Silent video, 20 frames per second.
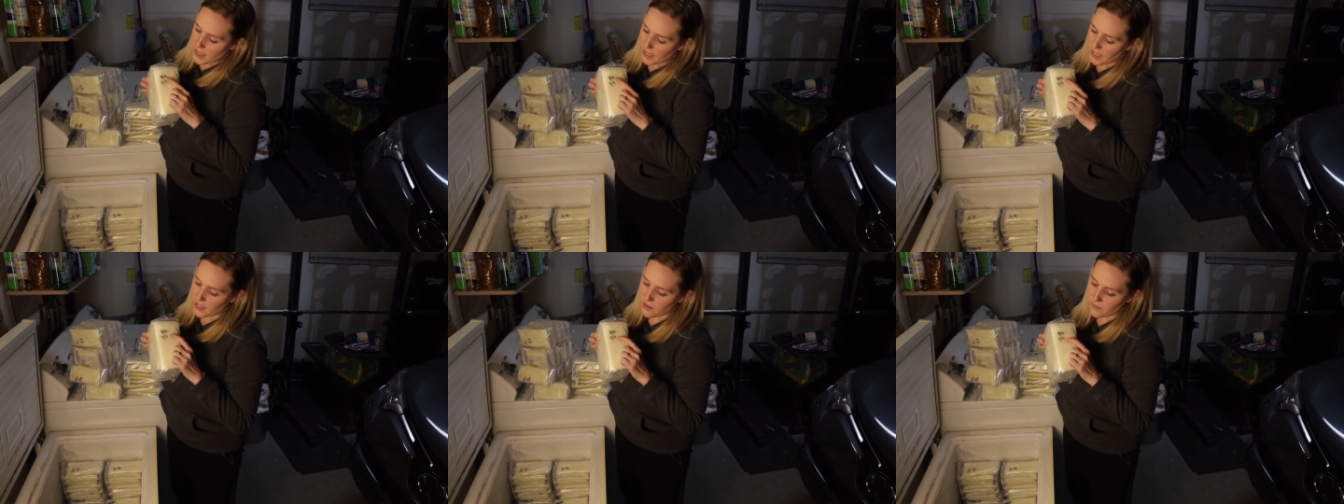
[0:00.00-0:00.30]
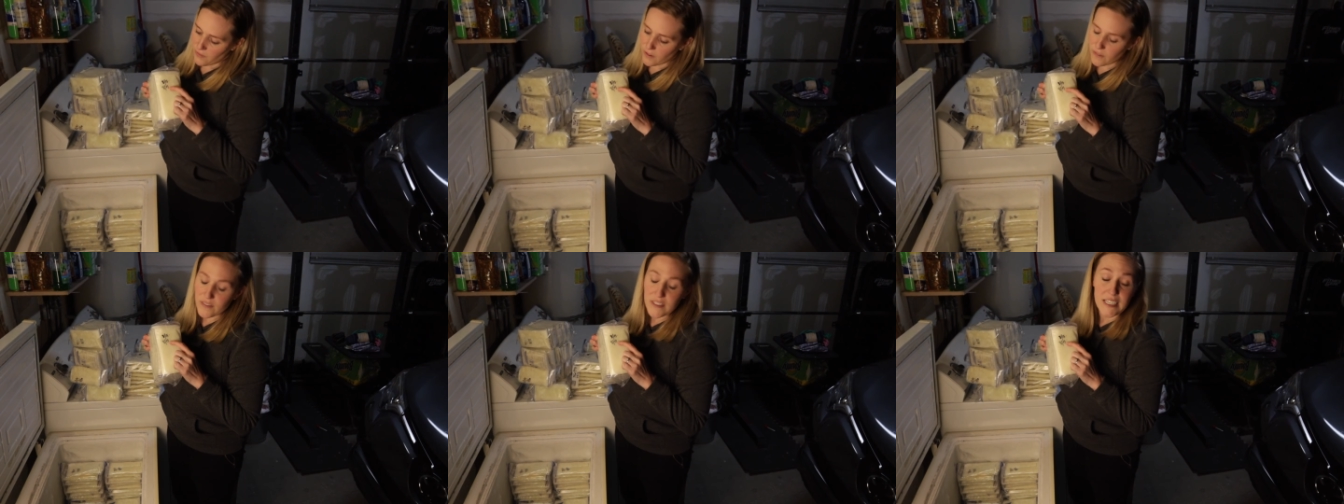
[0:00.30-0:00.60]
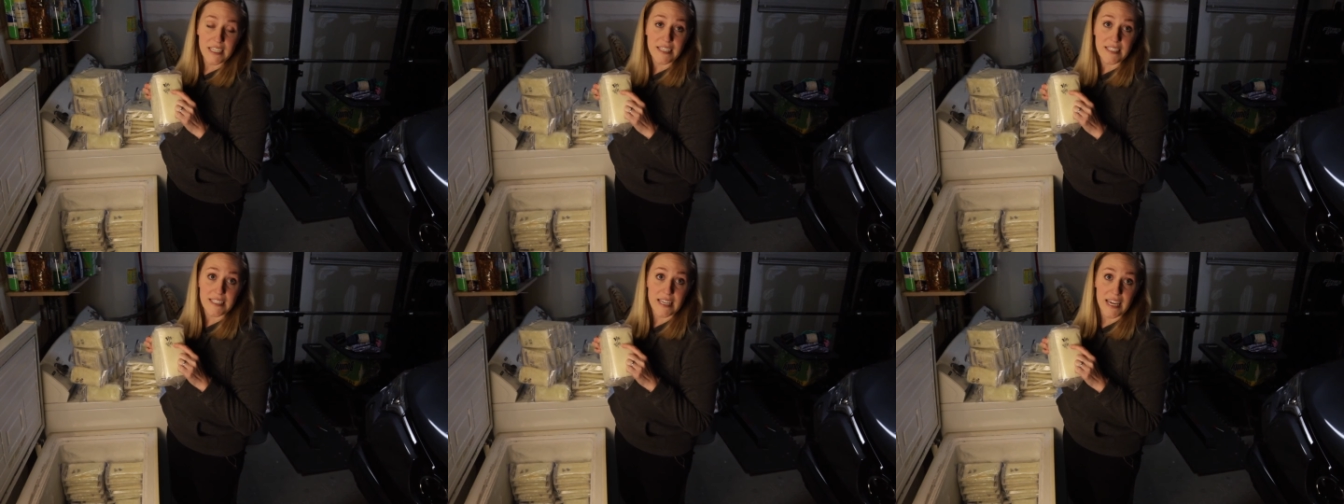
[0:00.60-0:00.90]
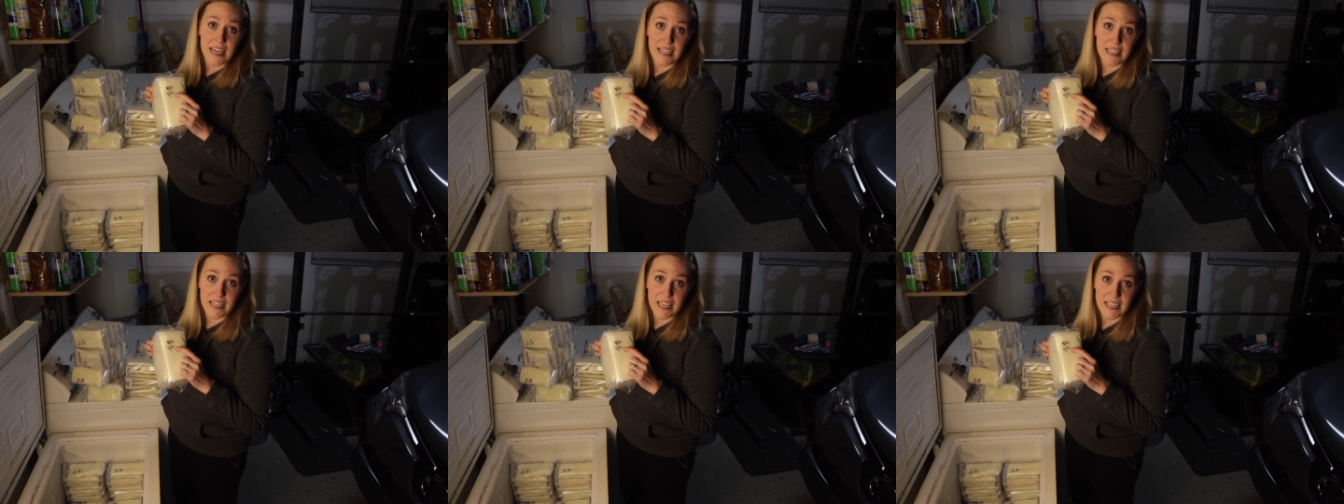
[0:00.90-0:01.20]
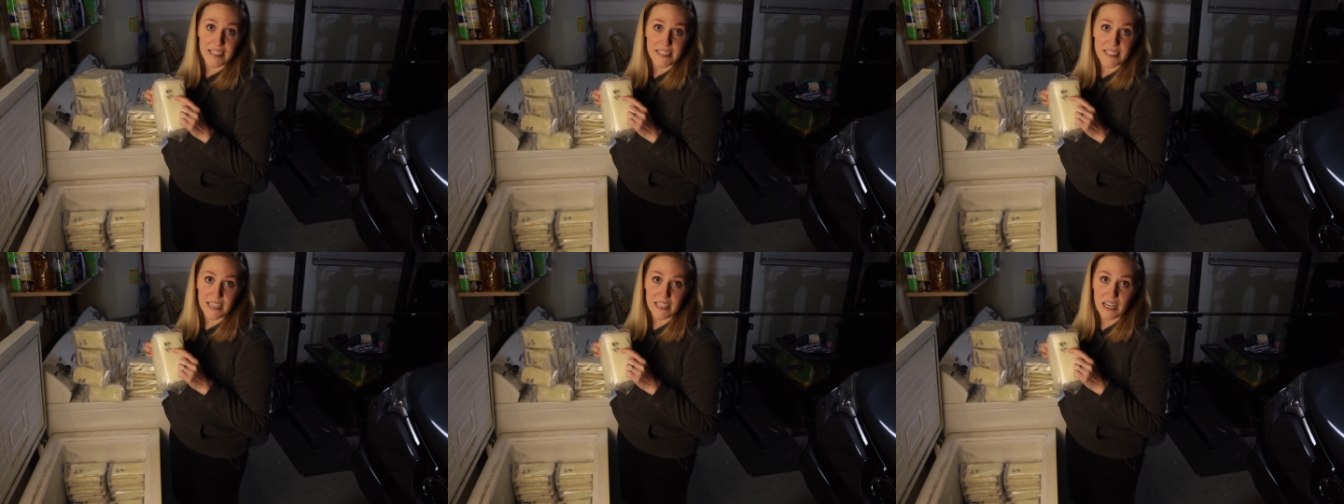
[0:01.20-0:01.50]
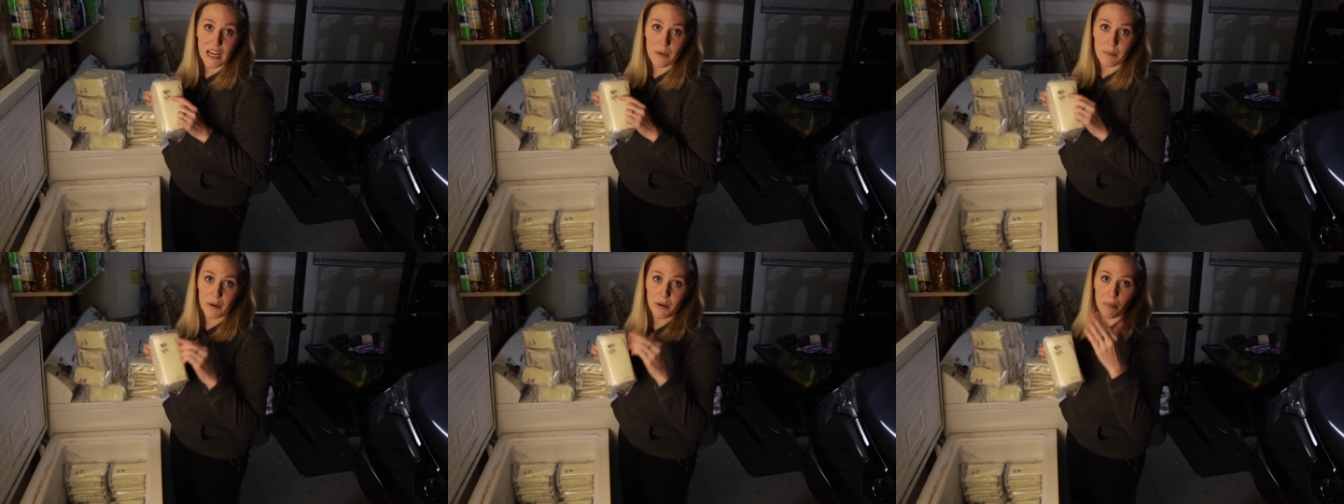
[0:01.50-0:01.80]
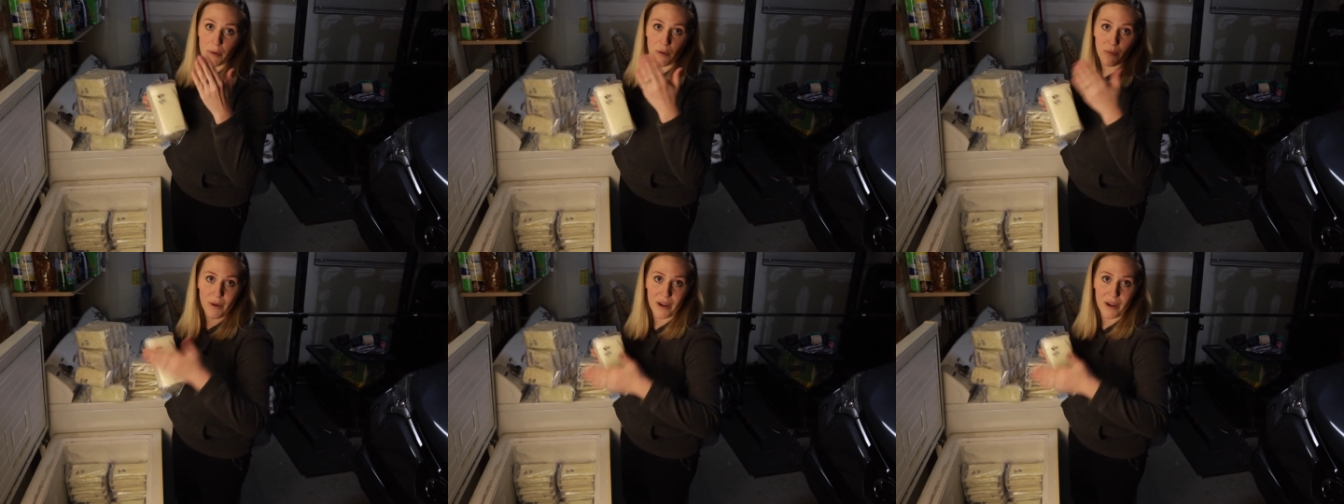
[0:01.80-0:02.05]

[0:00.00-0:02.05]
8/15 to 8/19, I'm gonna put